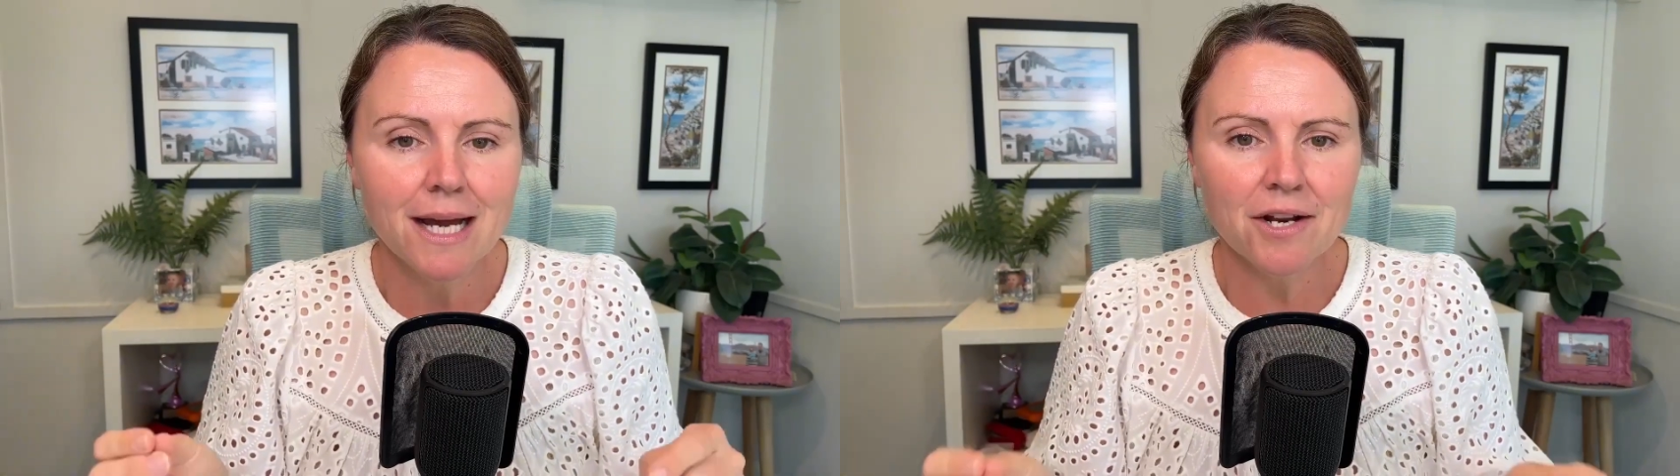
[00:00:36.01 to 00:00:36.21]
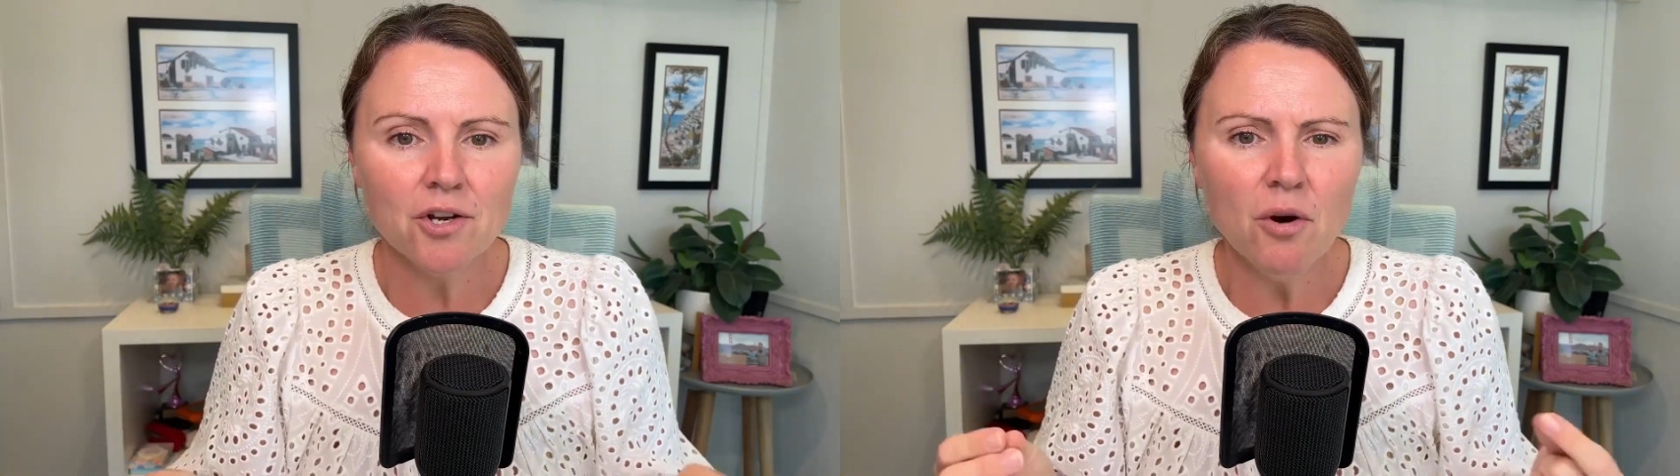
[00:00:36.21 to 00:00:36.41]

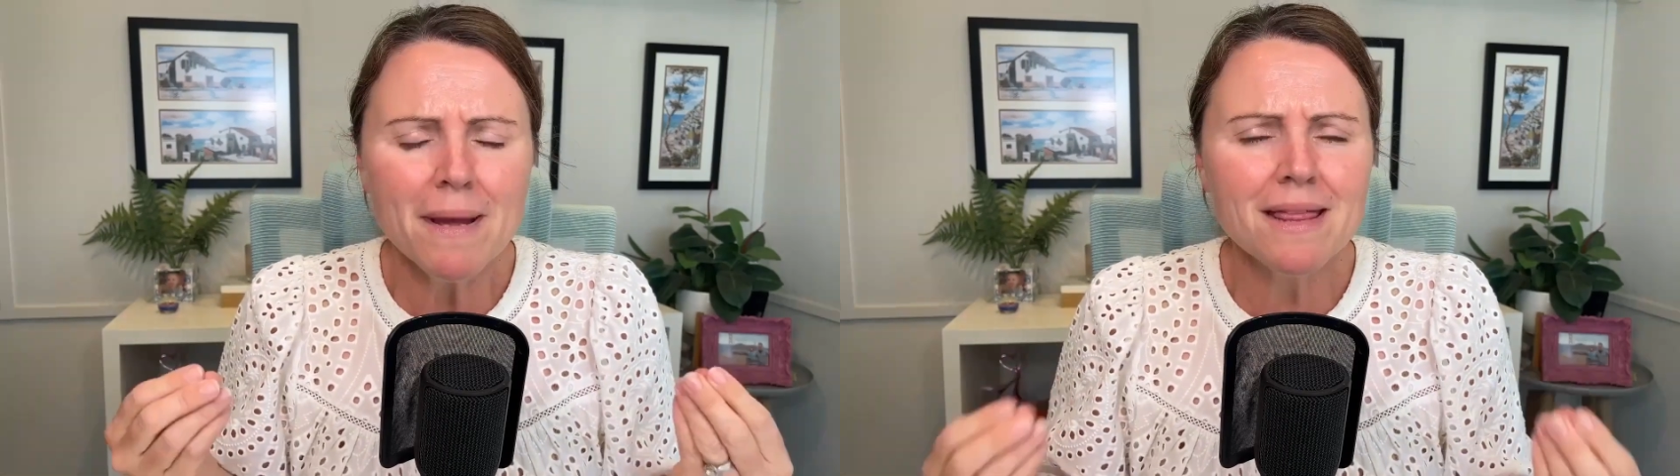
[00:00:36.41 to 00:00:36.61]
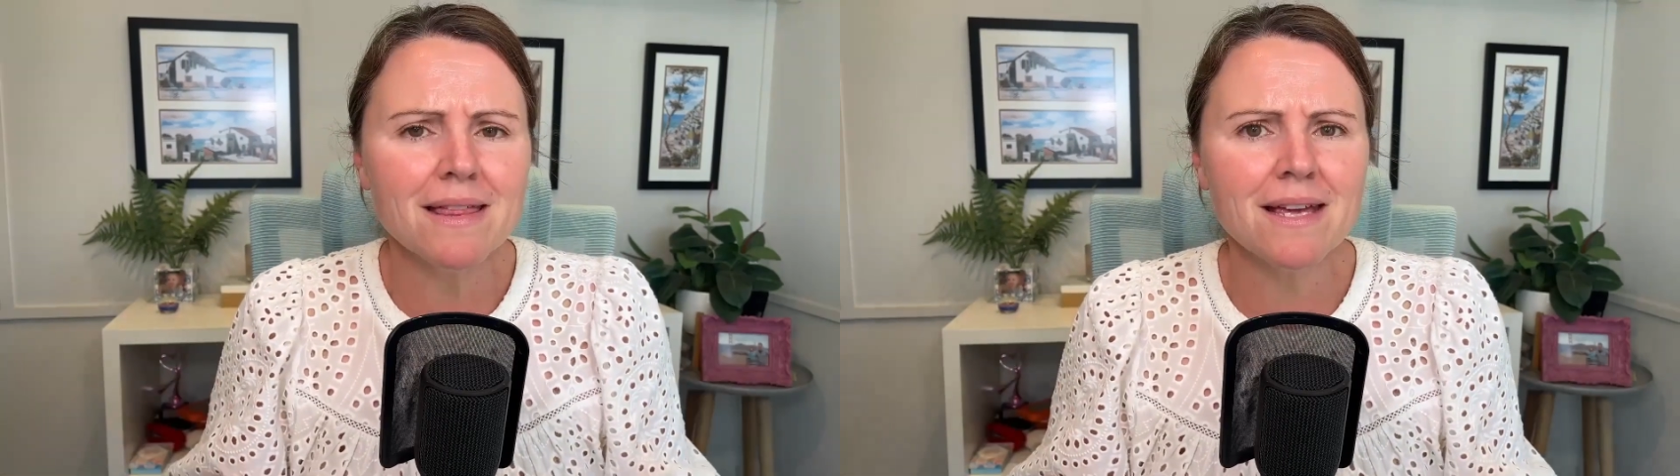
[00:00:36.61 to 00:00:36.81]
And it got me
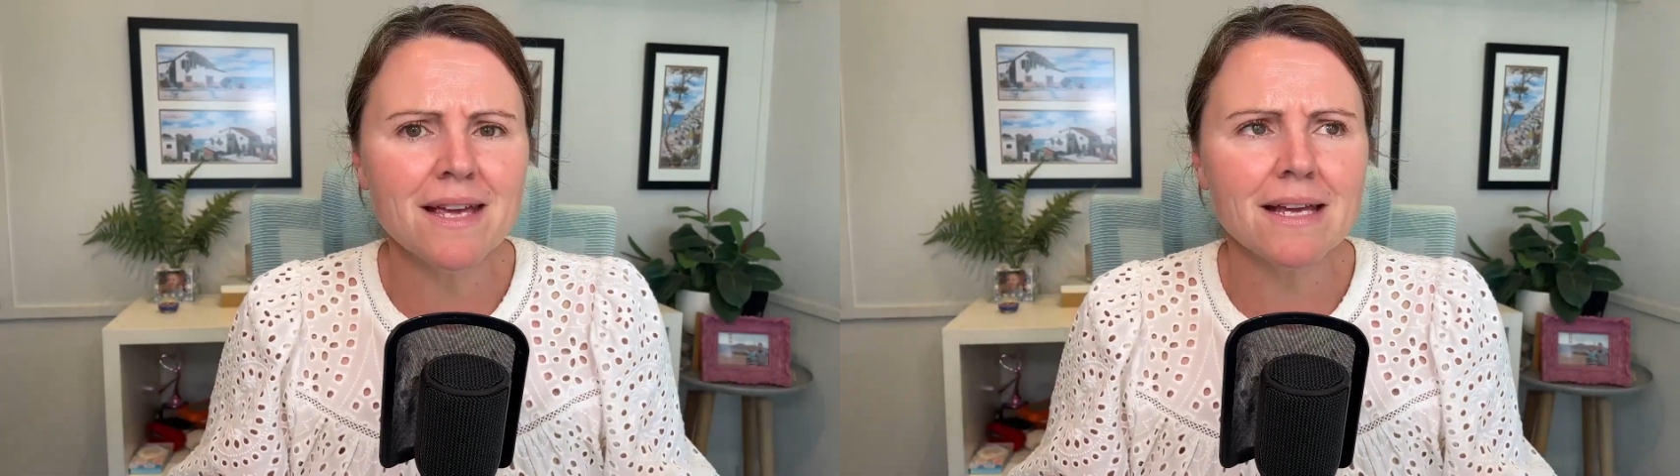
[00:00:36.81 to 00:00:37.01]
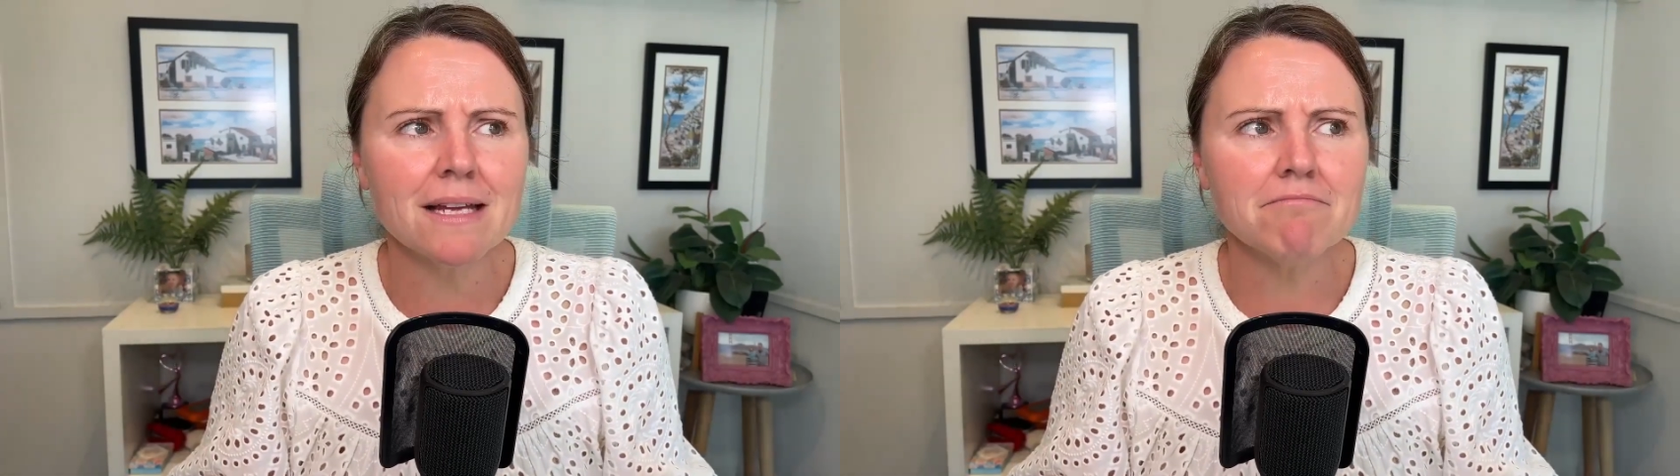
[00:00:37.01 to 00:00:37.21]

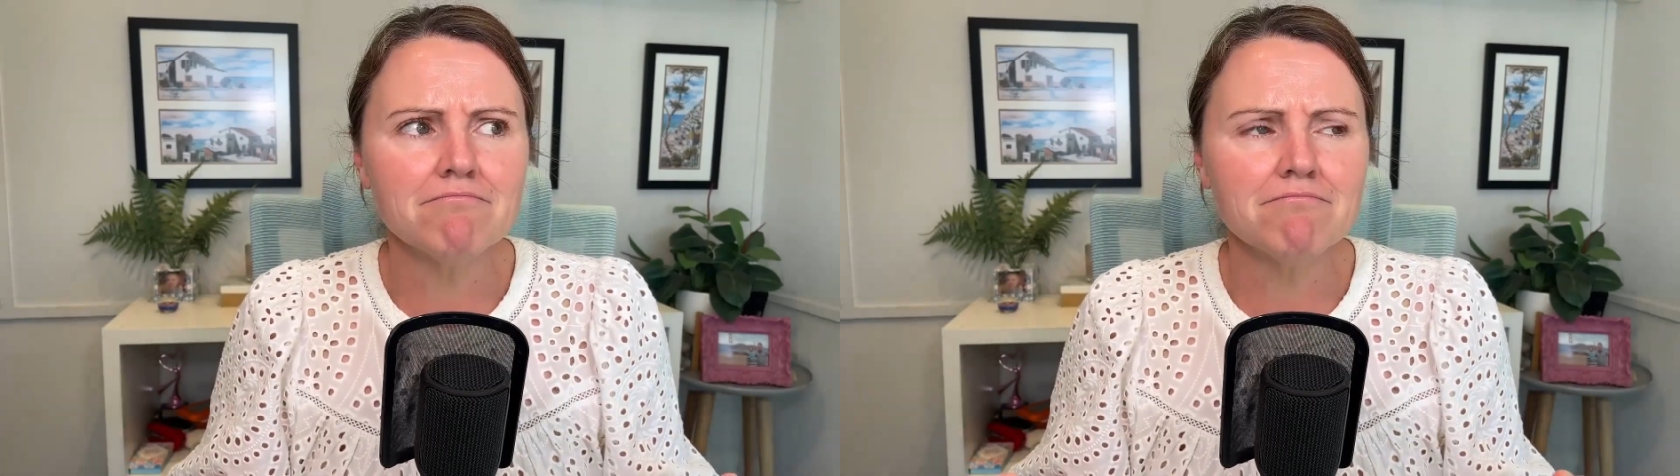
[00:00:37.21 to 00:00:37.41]
thinking,